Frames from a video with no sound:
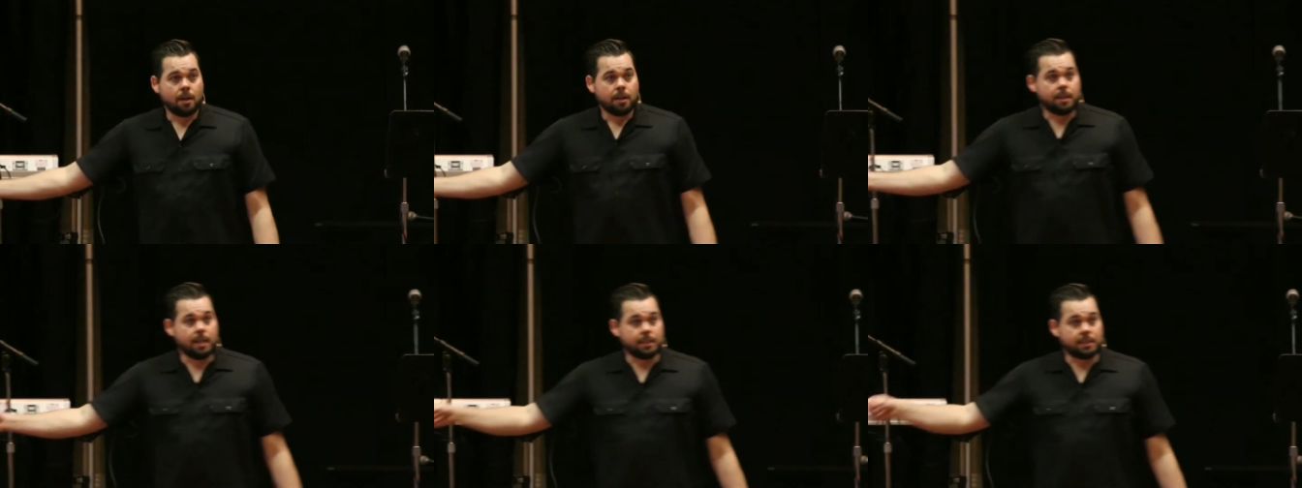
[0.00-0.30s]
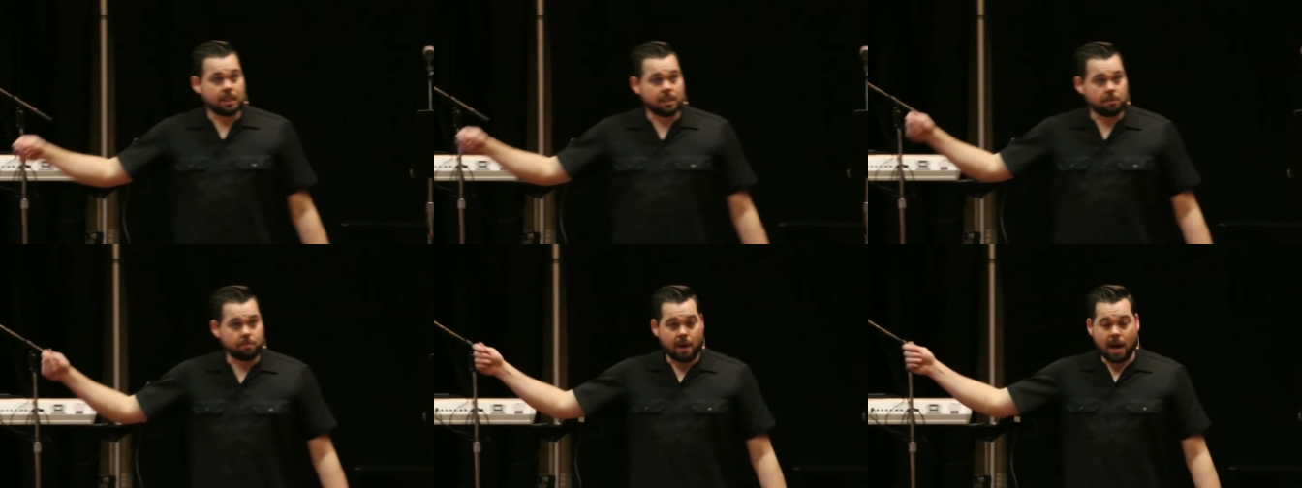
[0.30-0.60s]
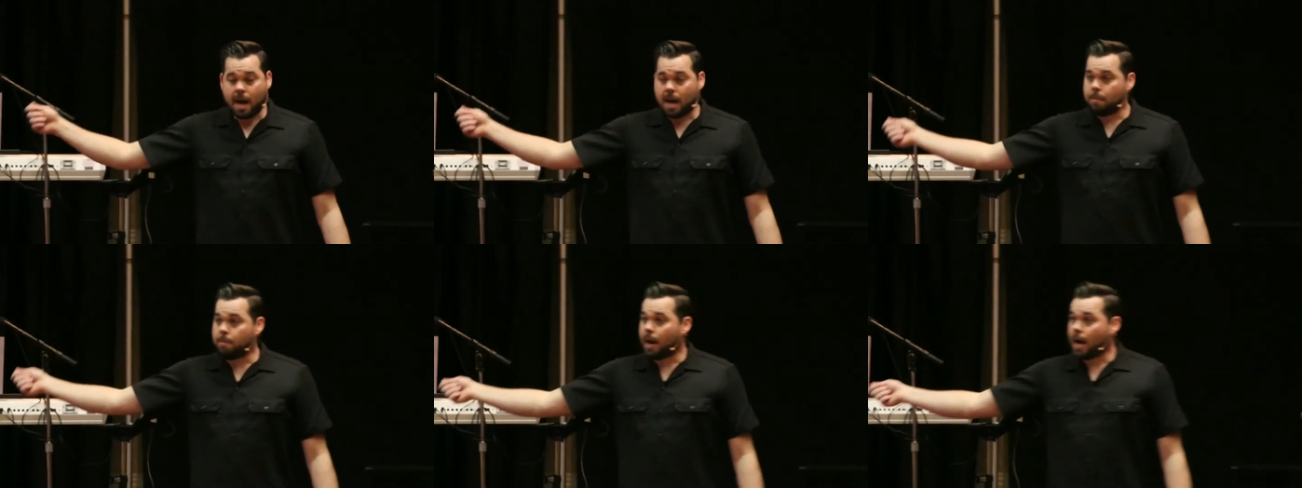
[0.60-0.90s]
This is
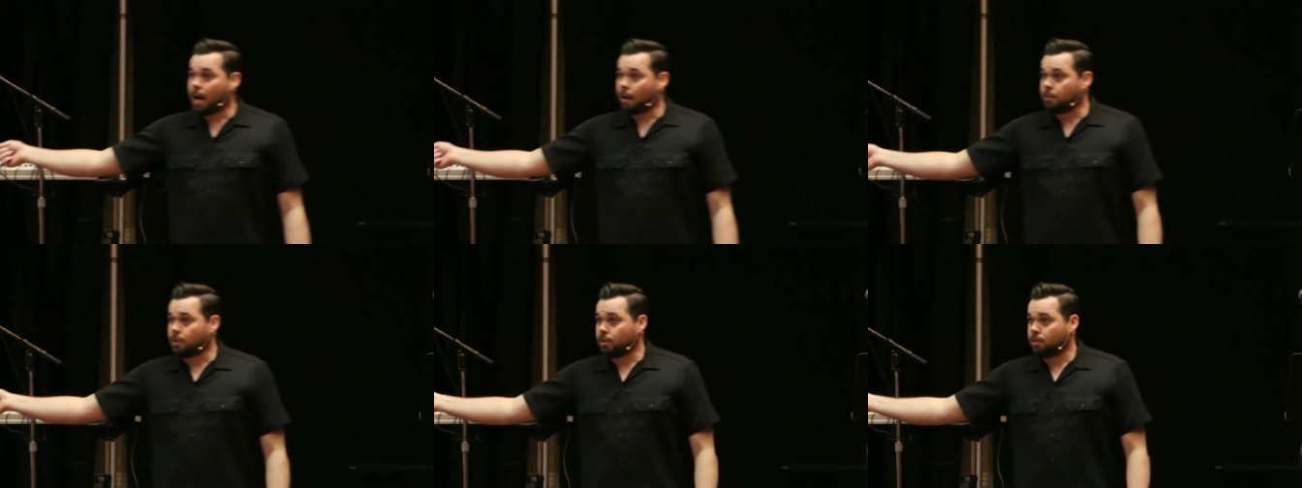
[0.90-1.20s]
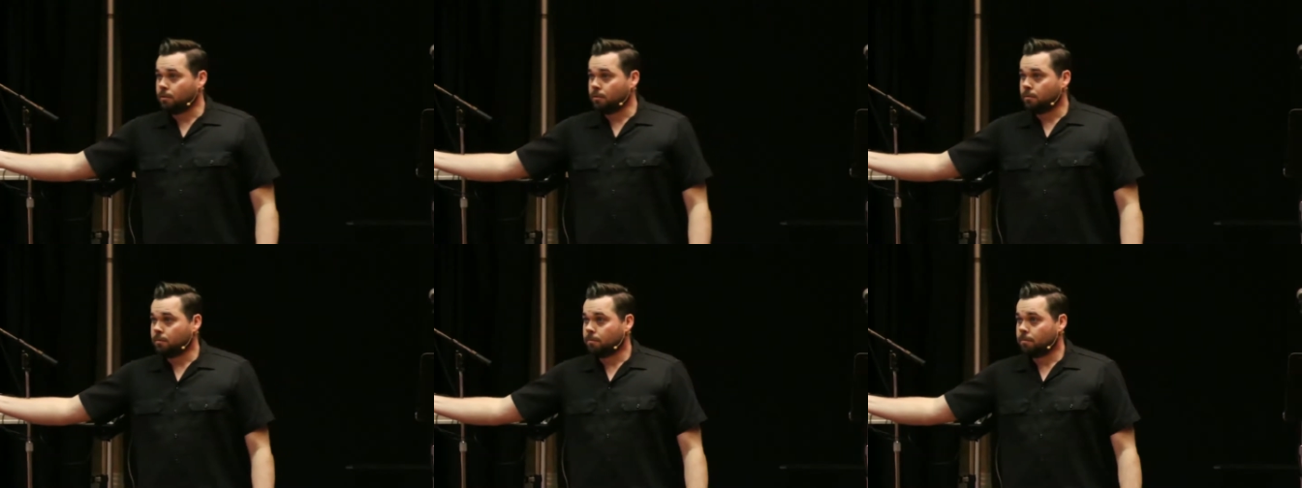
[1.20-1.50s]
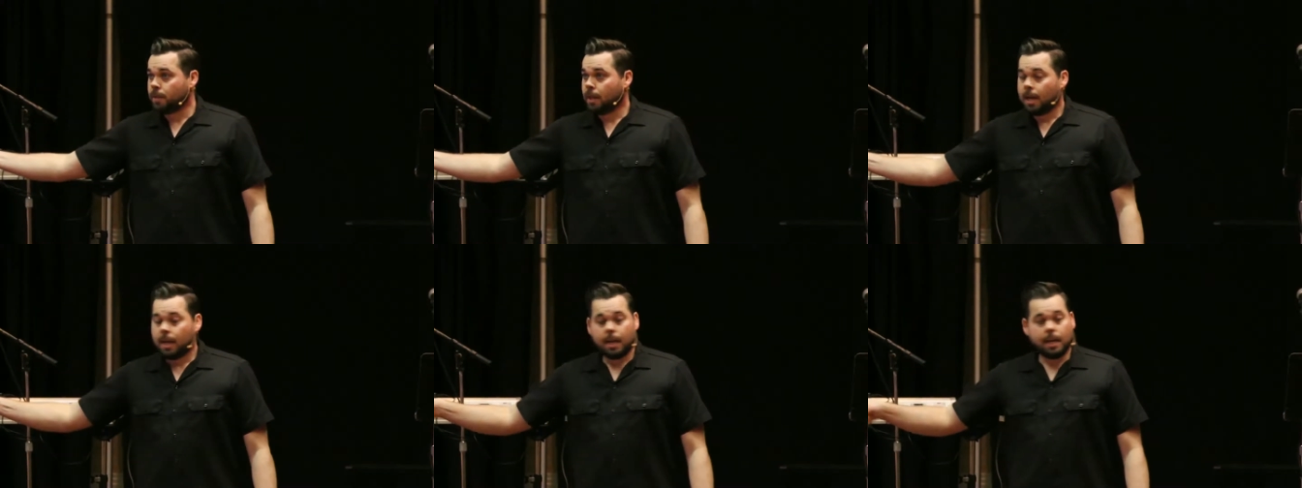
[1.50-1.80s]
my Bible,
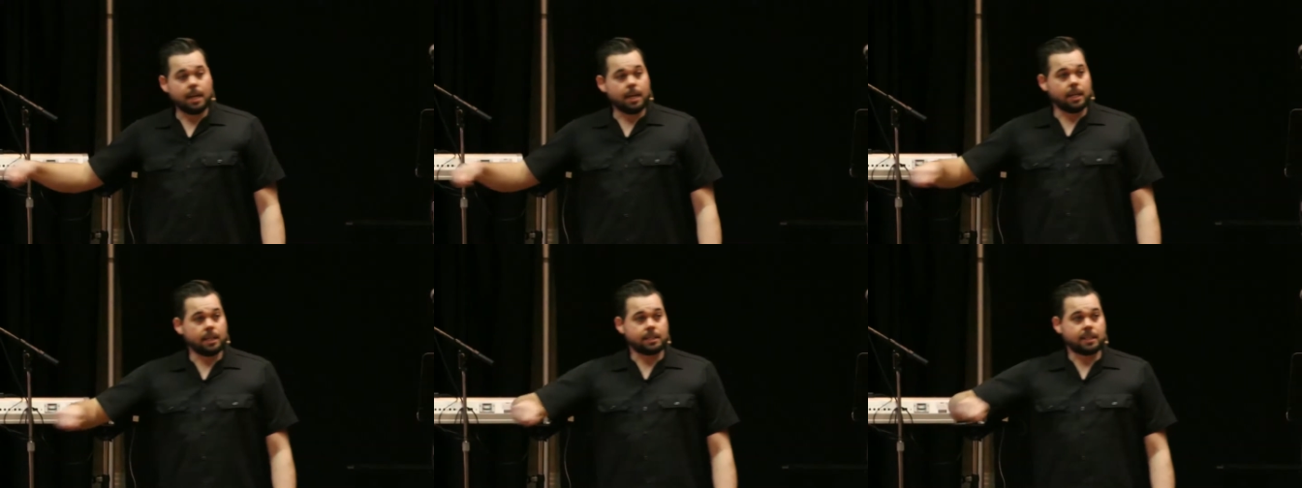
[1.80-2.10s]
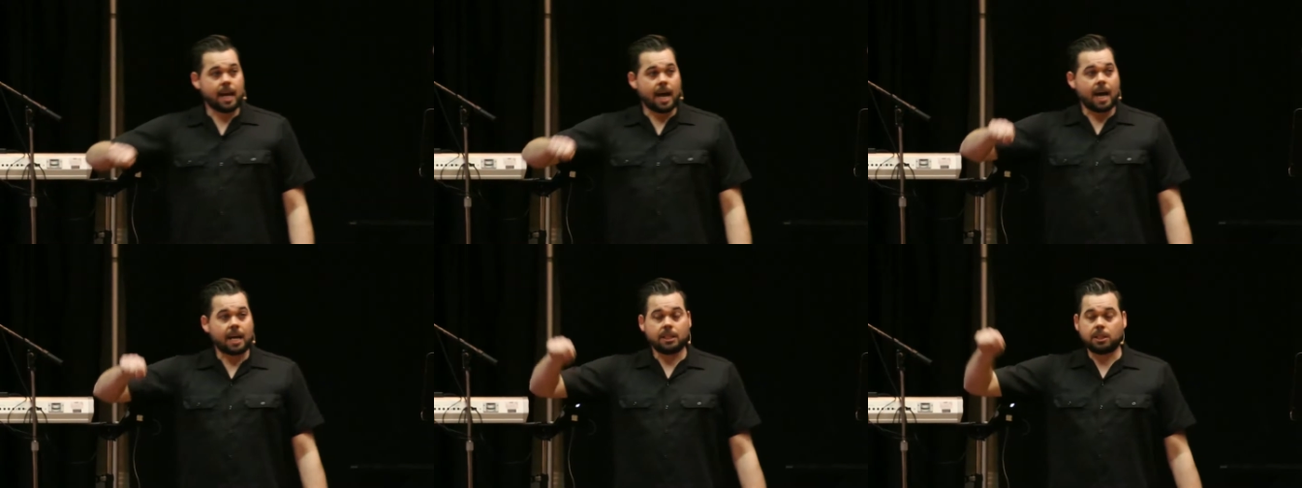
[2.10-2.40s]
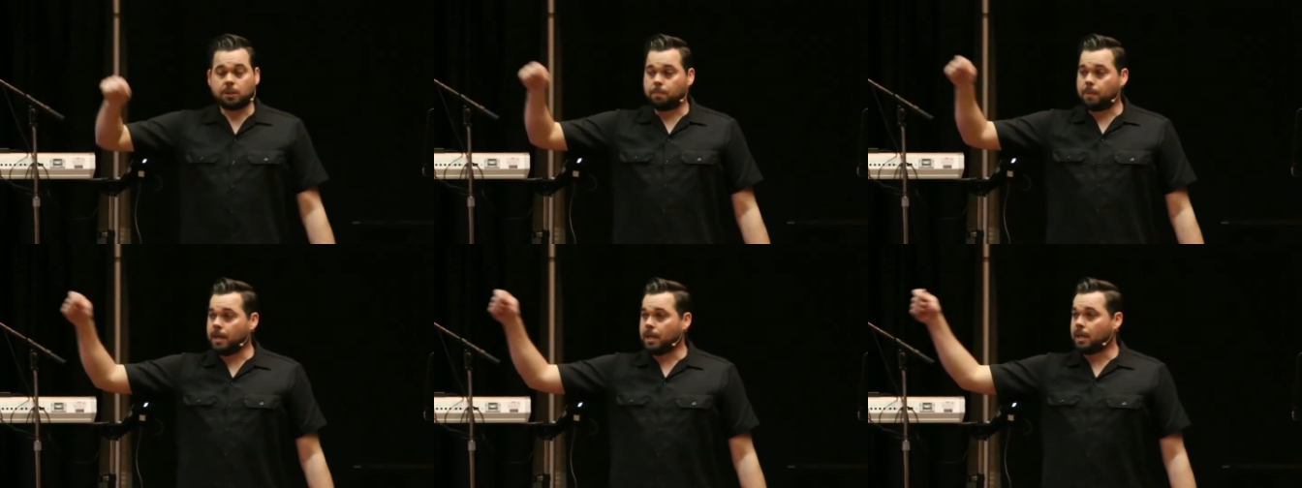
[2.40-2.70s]
it is God
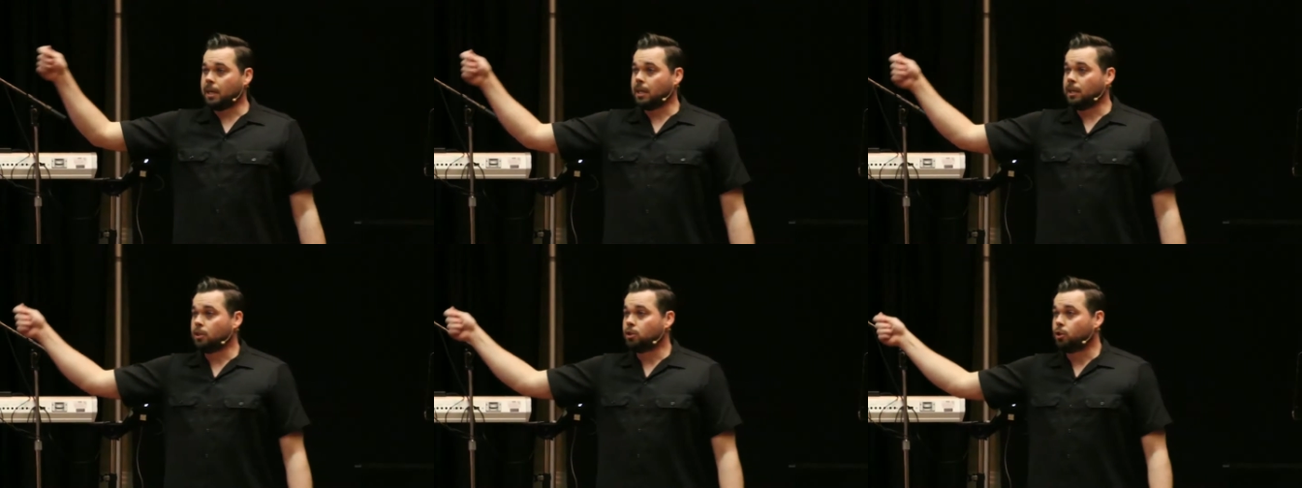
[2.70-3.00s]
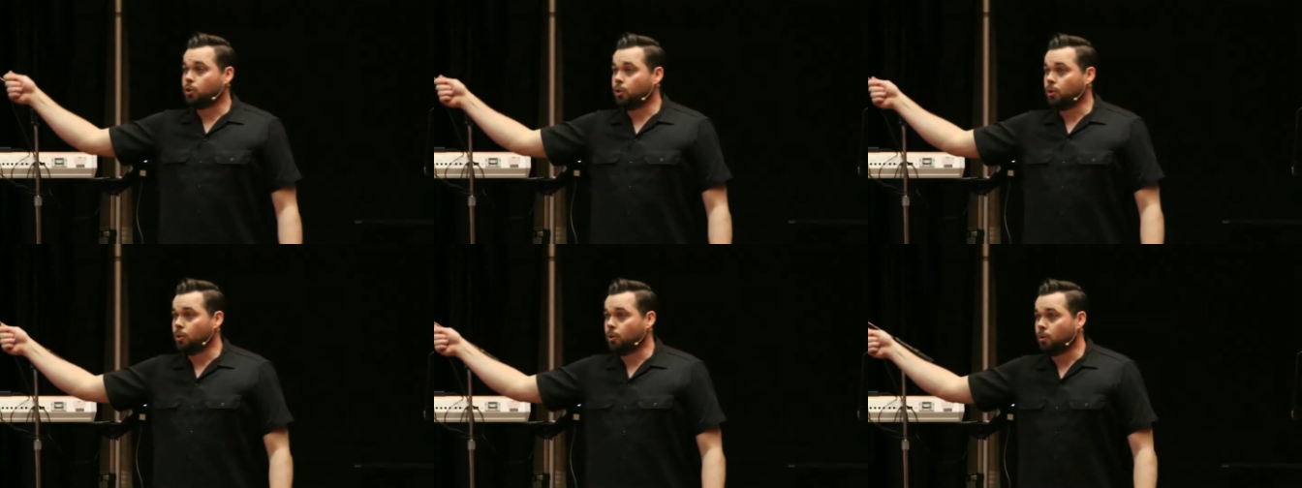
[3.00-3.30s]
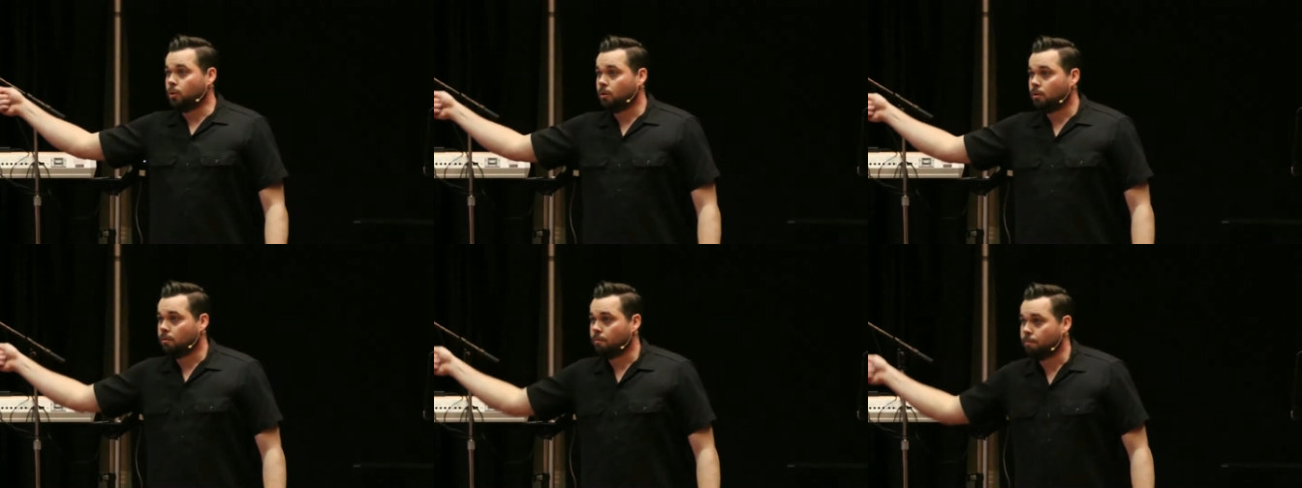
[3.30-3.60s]
speaking
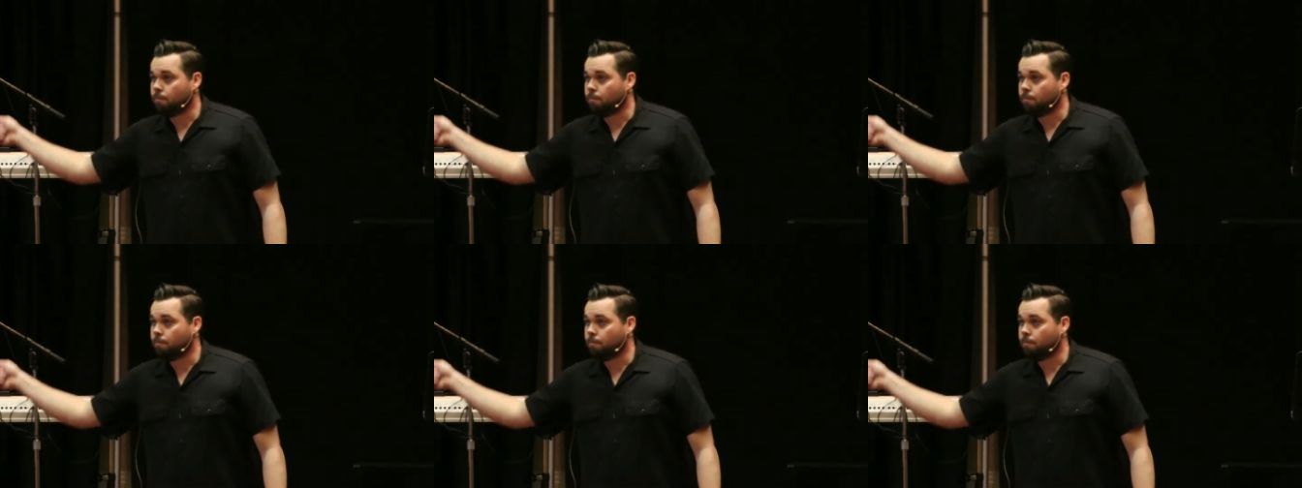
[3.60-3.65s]
to